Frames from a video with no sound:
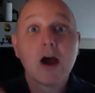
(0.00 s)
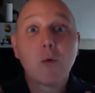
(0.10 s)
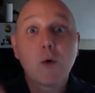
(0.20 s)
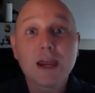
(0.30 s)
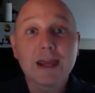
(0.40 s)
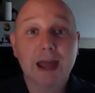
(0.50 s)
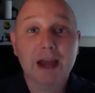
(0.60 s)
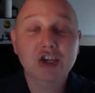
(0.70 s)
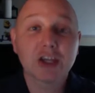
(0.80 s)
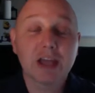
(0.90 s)
We can
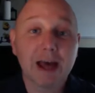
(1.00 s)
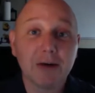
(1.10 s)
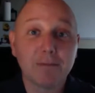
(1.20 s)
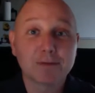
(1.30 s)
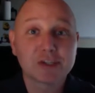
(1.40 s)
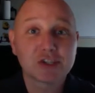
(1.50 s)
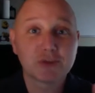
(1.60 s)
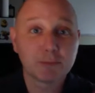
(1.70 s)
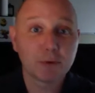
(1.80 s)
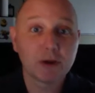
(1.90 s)
actually help
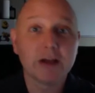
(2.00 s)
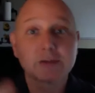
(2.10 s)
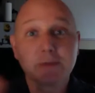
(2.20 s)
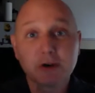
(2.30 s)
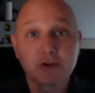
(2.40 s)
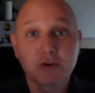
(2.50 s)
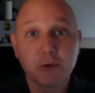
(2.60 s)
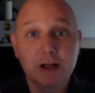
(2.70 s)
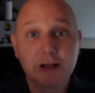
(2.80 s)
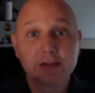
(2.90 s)
stripper wells, marginal
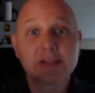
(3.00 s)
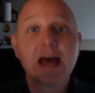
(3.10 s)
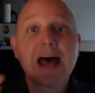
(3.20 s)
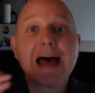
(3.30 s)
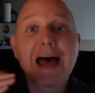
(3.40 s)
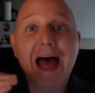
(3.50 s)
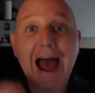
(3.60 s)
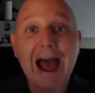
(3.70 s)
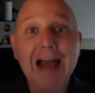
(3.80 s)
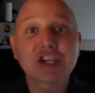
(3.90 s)
wells,
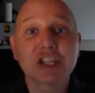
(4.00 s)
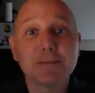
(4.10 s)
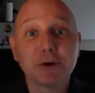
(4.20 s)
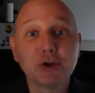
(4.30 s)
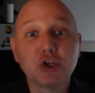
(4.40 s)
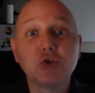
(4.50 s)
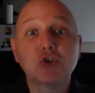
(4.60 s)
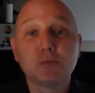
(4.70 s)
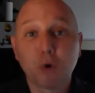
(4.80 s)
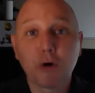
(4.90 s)
actually
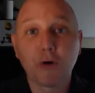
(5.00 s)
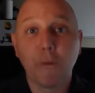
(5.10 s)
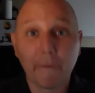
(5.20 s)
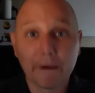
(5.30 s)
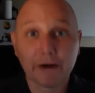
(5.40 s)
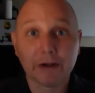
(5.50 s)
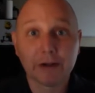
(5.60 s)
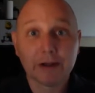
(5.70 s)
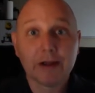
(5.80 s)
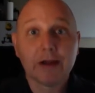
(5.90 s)
produce more oil
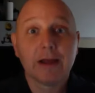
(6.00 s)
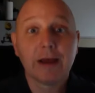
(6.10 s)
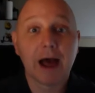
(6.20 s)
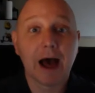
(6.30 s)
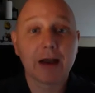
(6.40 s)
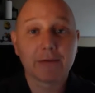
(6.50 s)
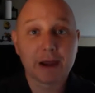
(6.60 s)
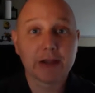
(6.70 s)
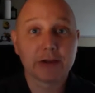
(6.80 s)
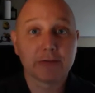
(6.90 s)
on a
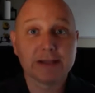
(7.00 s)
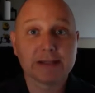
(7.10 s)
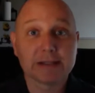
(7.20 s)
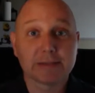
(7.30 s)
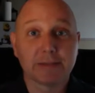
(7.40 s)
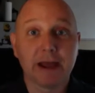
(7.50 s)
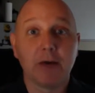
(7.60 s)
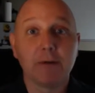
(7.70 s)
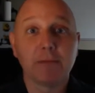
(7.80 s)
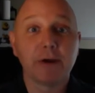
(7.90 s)
regular basis by
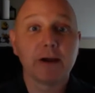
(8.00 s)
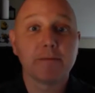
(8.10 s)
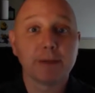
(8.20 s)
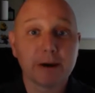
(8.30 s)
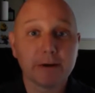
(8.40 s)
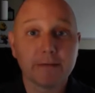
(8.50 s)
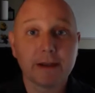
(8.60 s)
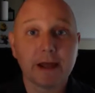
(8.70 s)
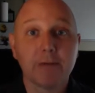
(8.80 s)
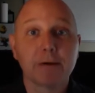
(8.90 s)
helping break up paraffin,
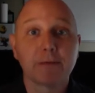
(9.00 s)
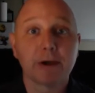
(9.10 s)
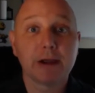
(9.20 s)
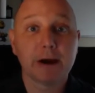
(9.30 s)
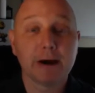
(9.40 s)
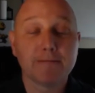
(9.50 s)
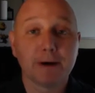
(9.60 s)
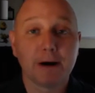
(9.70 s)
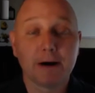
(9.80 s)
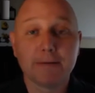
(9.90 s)
helping break up,
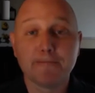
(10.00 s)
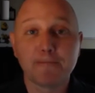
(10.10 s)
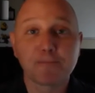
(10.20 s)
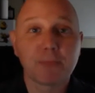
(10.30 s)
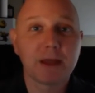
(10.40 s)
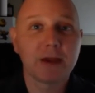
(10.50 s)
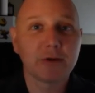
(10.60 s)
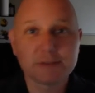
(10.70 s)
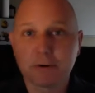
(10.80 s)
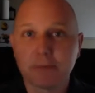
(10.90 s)
um,
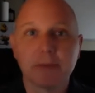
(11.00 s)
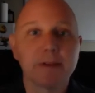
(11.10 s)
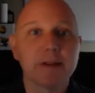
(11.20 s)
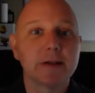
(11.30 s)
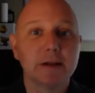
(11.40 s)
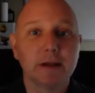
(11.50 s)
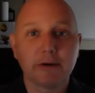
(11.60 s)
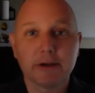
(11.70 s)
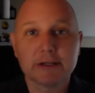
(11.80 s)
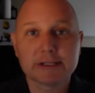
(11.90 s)
increase permeability,
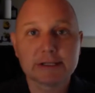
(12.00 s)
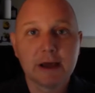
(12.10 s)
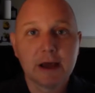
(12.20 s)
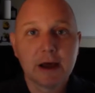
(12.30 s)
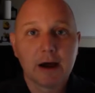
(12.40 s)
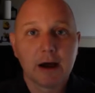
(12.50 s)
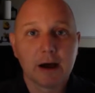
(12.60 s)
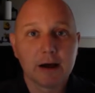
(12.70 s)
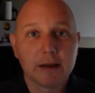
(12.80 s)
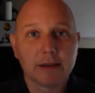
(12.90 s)
increase
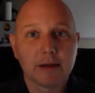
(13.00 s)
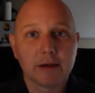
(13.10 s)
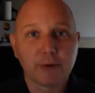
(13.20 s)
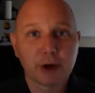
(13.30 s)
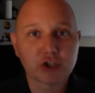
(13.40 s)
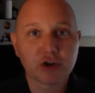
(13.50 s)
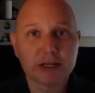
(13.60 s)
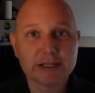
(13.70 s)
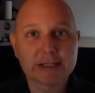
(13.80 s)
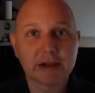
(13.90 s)
uh, the pressure
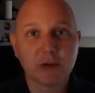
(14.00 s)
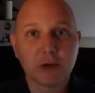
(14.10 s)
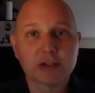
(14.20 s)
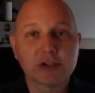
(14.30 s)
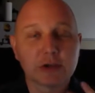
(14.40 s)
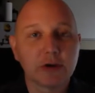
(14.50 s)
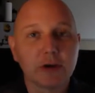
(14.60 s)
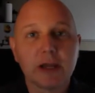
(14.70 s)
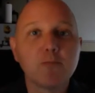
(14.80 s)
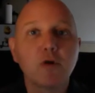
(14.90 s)
inside the well so that you're
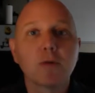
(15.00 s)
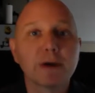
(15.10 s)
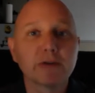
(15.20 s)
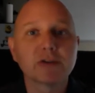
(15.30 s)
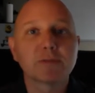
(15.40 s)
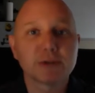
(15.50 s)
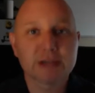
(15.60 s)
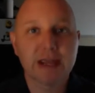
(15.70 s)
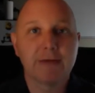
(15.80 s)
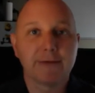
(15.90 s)
getting more barrels per
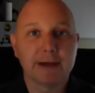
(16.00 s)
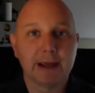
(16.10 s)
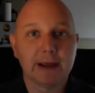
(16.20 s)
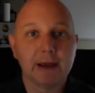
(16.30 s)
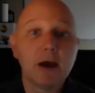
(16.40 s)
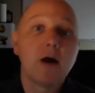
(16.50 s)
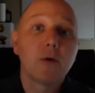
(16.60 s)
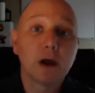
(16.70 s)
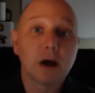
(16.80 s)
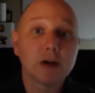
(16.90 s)
day every day.
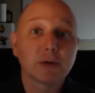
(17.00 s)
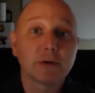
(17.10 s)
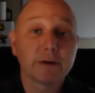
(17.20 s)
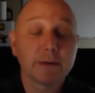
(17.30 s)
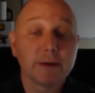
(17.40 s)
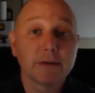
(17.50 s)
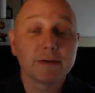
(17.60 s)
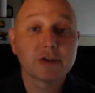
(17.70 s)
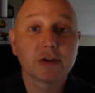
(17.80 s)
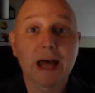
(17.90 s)
We also are very
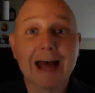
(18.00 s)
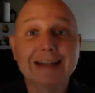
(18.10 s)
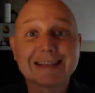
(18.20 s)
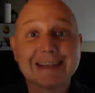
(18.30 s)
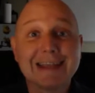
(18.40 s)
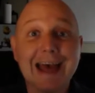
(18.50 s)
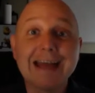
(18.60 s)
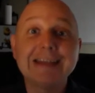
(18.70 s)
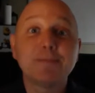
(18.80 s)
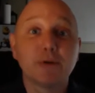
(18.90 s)
beneficial at the
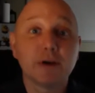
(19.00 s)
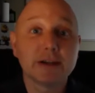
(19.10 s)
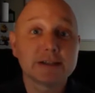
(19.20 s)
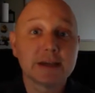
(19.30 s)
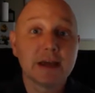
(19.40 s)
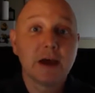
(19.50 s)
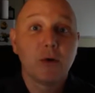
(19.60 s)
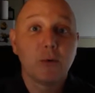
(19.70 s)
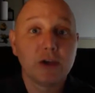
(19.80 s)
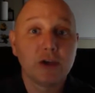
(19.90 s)
end point
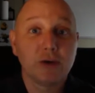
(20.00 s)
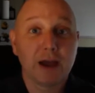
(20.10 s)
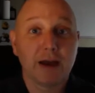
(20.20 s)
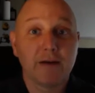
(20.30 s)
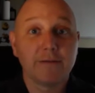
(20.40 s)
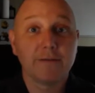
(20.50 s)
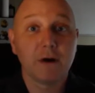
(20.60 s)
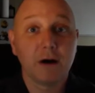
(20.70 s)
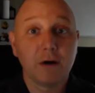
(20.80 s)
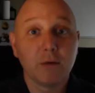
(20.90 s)
when you have
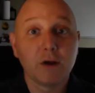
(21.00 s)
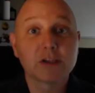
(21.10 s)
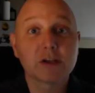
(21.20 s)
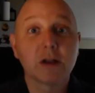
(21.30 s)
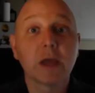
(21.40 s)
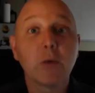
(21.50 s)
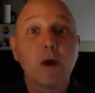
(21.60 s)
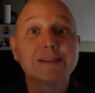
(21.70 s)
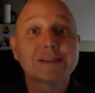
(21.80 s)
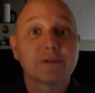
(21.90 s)
uh, what is called a
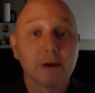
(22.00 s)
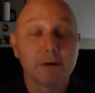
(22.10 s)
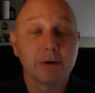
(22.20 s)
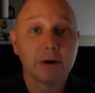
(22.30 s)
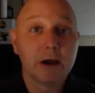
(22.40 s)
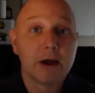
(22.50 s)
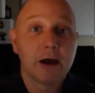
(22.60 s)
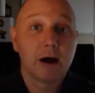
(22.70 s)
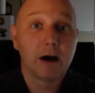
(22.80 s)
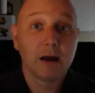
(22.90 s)
wet scrubber.
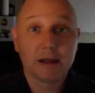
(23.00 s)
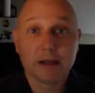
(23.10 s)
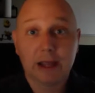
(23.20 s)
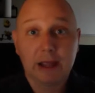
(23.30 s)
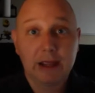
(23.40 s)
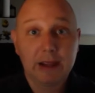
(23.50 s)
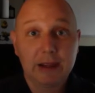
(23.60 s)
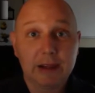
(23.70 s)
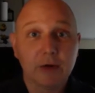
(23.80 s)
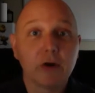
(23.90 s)
Uh, in a
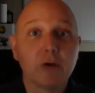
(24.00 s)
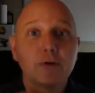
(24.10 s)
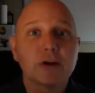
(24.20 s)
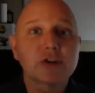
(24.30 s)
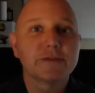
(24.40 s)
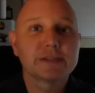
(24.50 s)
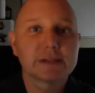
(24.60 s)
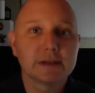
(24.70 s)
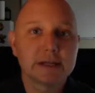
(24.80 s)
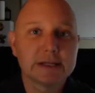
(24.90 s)
in oil production
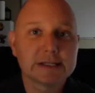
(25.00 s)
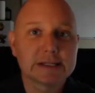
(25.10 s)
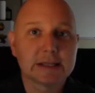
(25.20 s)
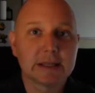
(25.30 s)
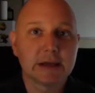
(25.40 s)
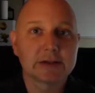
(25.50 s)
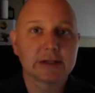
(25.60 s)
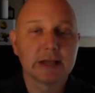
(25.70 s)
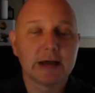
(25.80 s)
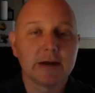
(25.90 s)
facilities, there's a
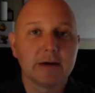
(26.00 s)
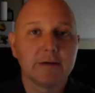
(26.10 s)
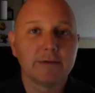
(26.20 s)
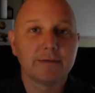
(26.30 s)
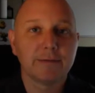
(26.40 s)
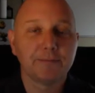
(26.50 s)
lot of